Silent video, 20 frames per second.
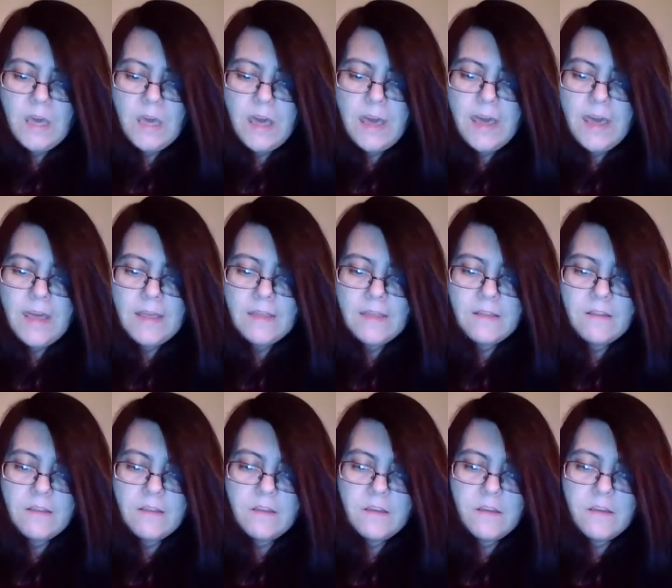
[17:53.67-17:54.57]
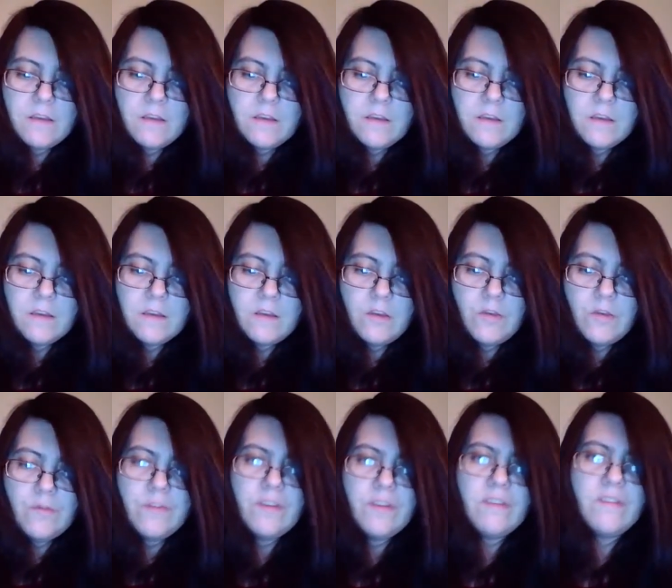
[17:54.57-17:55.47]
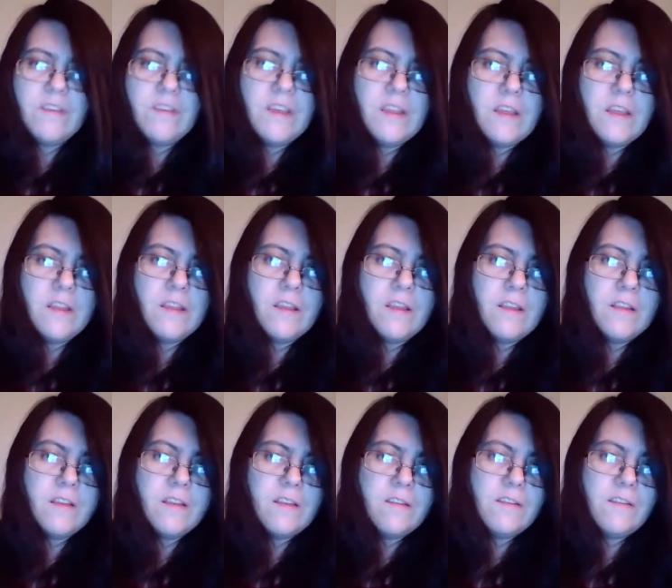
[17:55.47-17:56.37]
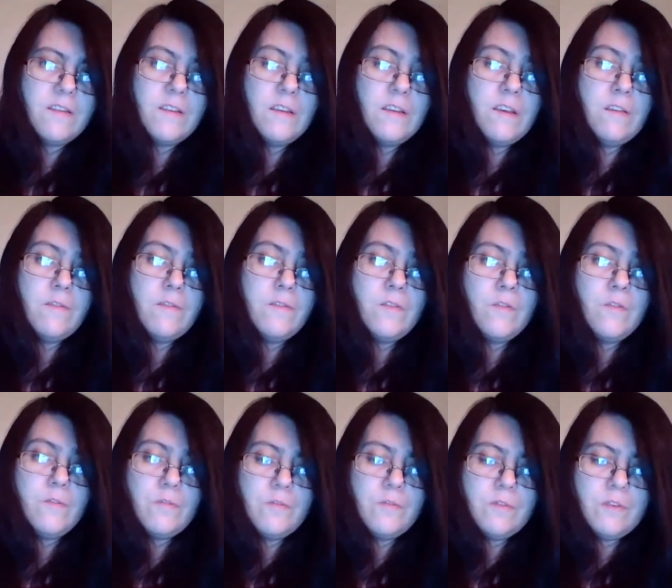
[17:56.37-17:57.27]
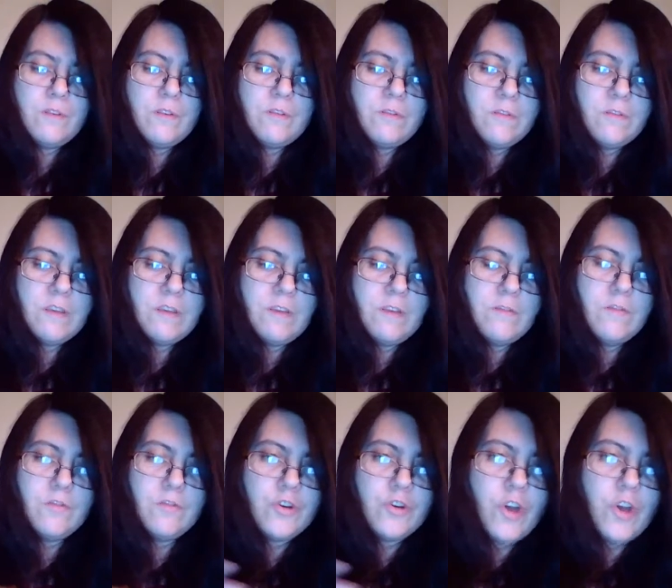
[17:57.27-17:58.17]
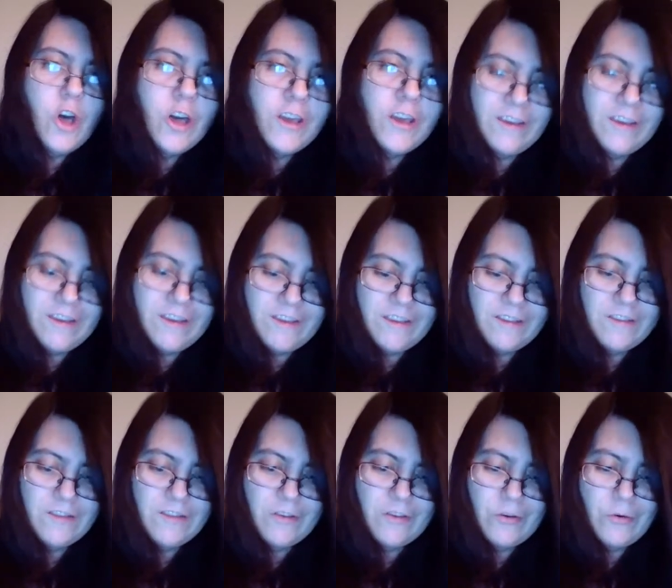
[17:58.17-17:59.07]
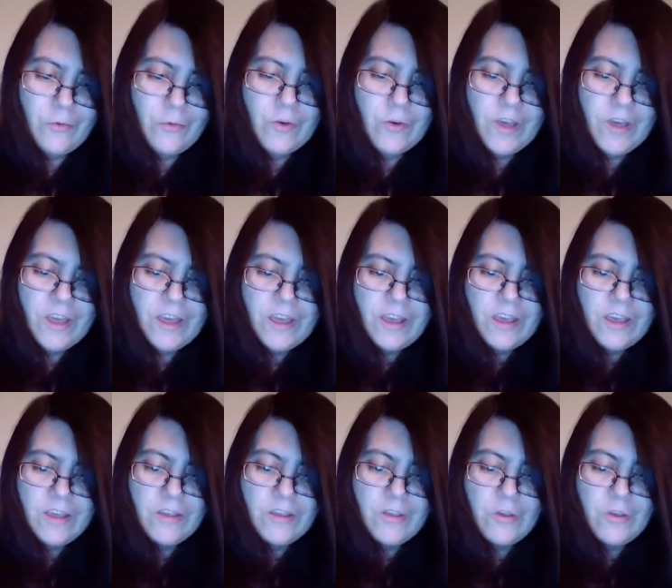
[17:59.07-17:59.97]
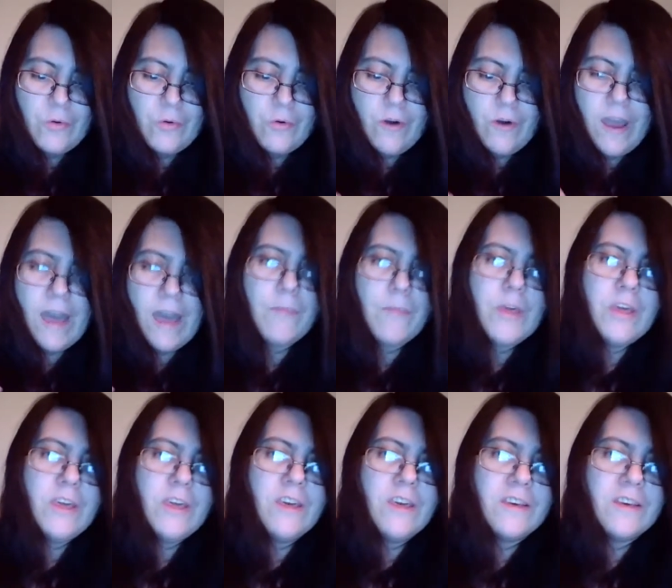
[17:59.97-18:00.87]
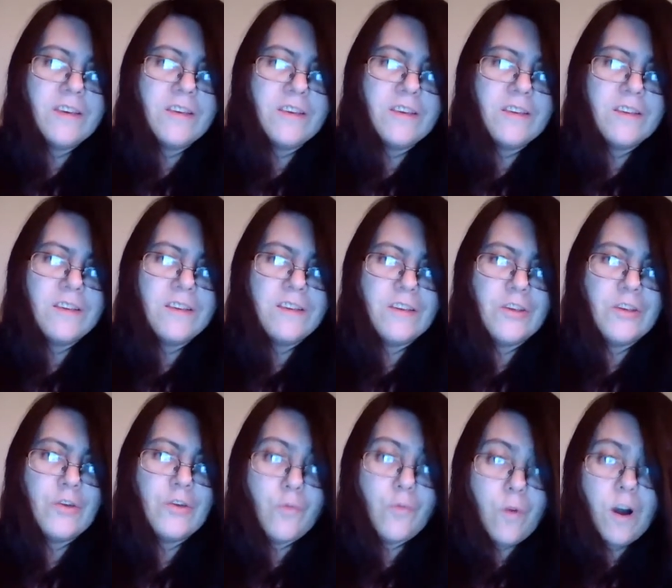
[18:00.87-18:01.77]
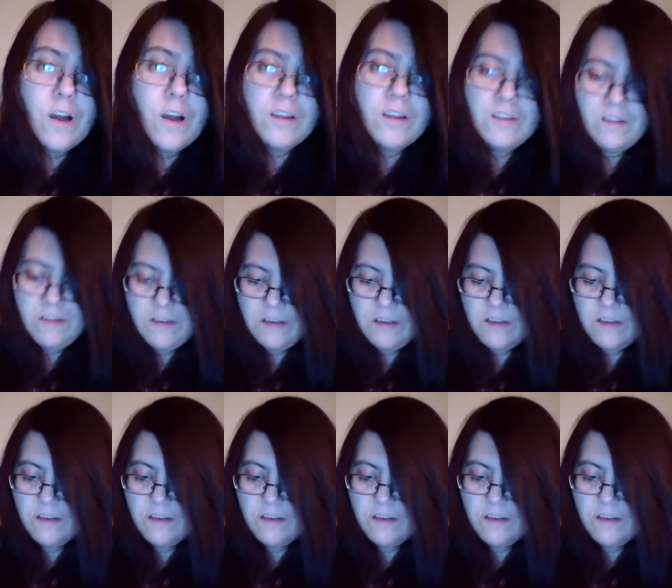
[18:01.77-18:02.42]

and you've succeeded, and this gives you joy. So you're happy, you've won,